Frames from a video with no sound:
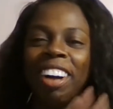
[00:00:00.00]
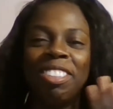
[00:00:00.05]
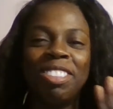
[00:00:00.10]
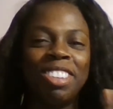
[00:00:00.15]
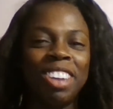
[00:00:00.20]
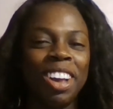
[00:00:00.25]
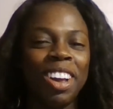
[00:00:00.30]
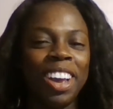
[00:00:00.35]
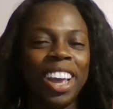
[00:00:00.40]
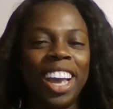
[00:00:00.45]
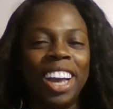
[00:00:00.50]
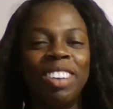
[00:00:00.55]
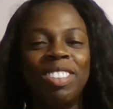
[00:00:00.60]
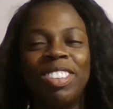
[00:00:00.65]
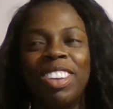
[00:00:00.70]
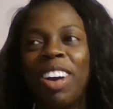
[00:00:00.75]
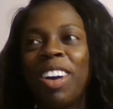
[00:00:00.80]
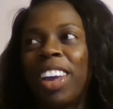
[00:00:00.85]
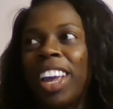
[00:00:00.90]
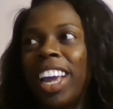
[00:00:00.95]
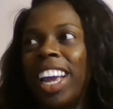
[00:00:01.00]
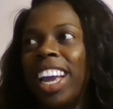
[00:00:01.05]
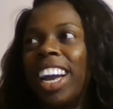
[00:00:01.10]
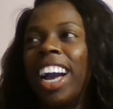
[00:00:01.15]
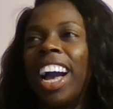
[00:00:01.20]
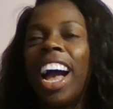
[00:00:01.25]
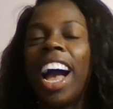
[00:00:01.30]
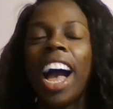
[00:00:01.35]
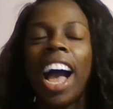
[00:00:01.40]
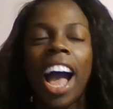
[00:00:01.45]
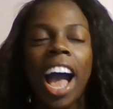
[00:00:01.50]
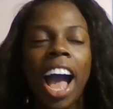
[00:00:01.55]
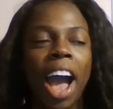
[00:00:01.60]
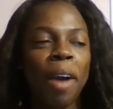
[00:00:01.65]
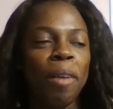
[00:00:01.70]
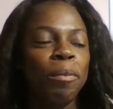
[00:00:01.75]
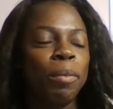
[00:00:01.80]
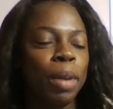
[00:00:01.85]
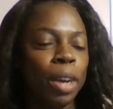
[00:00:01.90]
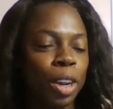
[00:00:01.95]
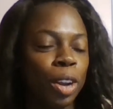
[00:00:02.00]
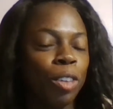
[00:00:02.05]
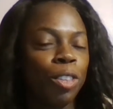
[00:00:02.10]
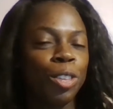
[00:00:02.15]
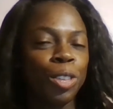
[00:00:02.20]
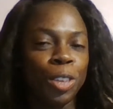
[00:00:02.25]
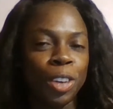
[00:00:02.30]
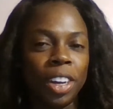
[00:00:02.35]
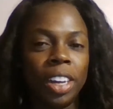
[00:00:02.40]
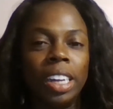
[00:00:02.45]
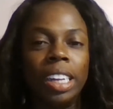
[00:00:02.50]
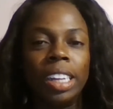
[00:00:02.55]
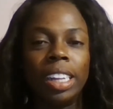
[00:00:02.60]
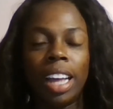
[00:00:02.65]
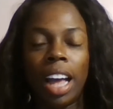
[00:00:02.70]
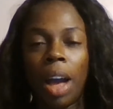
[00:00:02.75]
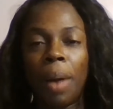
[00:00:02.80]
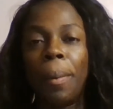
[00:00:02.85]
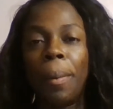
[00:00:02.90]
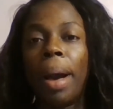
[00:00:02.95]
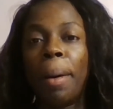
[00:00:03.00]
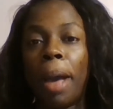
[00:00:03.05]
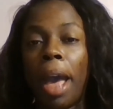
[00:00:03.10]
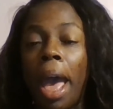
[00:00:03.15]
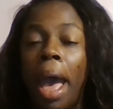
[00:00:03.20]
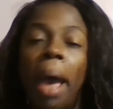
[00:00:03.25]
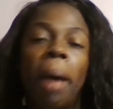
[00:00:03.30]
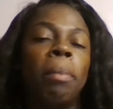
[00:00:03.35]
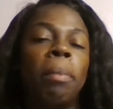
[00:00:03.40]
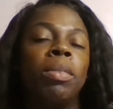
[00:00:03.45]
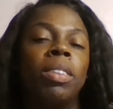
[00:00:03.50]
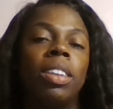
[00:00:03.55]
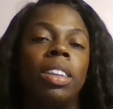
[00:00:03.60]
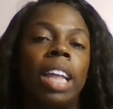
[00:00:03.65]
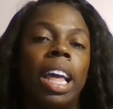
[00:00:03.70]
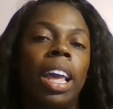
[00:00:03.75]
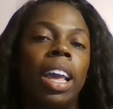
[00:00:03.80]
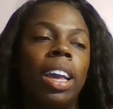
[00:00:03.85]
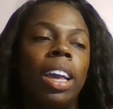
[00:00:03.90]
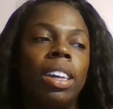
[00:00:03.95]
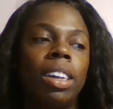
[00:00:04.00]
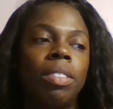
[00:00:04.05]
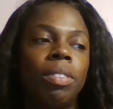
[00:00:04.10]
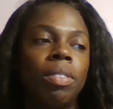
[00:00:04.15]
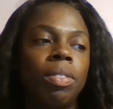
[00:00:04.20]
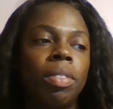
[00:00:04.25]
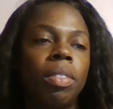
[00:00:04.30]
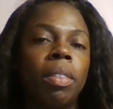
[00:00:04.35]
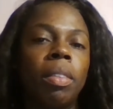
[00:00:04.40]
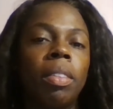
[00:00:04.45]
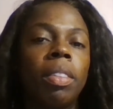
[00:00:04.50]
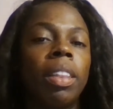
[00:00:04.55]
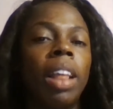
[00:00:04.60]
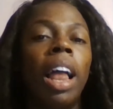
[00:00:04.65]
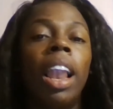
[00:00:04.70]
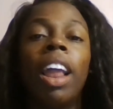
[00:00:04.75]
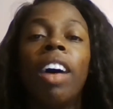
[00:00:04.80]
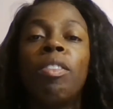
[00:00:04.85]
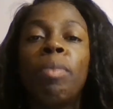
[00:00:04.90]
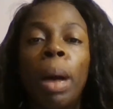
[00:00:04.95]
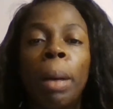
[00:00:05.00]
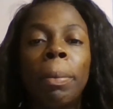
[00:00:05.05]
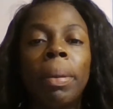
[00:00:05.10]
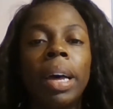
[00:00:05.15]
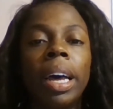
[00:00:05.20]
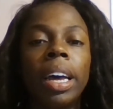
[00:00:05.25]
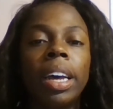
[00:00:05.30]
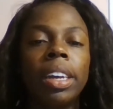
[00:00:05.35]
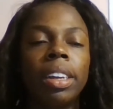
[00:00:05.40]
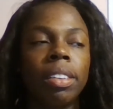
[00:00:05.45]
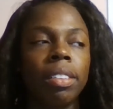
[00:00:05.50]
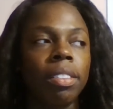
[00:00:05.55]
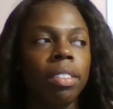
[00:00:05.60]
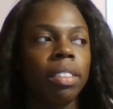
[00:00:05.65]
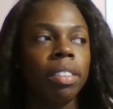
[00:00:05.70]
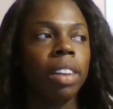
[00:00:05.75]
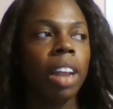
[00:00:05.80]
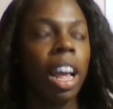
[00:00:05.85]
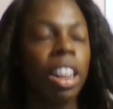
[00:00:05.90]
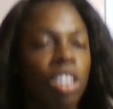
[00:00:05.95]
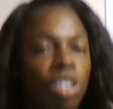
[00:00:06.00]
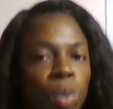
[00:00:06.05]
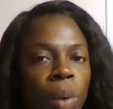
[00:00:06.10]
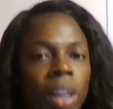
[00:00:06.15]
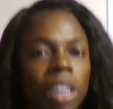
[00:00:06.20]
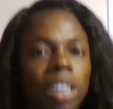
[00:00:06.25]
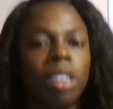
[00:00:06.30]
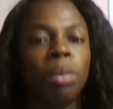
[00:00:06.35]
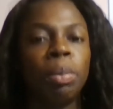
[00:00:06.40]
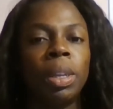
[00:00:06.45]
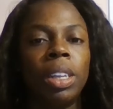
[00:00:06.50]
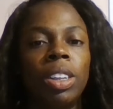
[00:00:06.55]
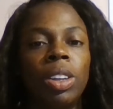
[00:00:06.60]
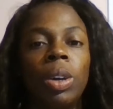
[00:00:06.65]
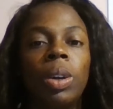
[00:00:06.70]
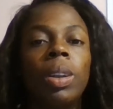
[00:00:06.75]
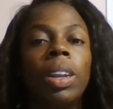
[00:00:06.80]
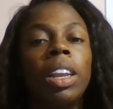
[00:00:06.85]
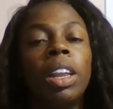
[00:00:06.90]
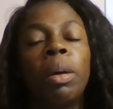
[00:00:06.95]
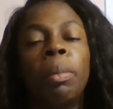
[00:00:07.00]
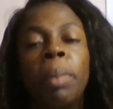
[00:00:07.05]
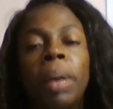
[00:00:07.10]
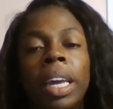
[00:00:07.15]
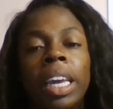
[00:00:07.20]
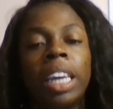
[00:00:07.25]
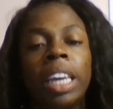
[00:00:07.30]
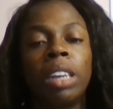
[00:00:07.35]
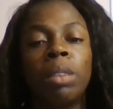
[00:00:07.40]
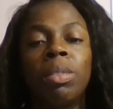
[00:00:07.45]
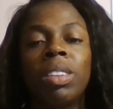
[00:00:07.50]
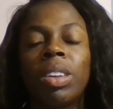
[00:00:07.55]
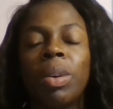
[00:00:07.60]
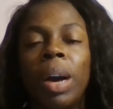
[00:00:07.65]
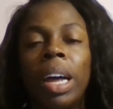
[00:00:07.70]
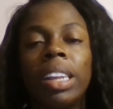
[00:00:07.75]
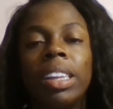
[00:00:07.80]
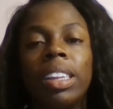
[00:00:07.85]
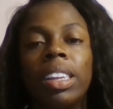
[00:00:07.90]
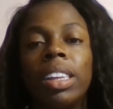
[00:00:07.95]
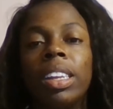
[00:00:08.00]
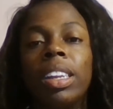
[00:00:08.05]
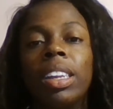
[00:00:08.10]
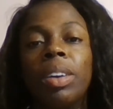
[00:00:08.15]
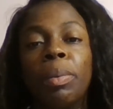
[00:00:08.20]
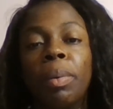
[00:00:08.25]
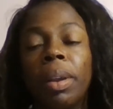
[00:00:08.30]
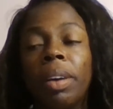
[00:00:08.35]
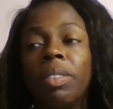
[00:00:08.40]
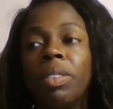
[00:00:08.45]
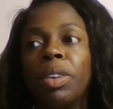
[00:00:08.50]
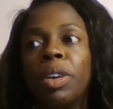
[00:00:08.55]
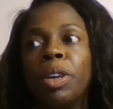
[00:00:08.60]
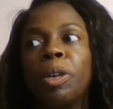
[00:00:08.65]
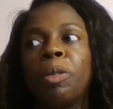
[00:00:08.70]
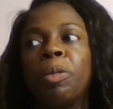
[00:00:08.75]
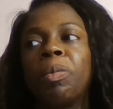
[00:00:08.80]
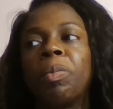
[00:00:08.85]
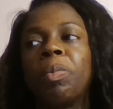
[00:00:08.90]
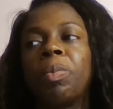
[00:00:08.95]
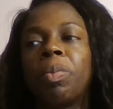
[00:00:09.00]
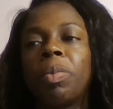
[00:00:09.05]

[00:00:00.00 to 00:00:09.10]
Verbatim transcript: I'm joking, I'm joking. But no, for real, I want abs. Like, I love my butt. I just want it to be toned a little bit, get them squats in or whatever.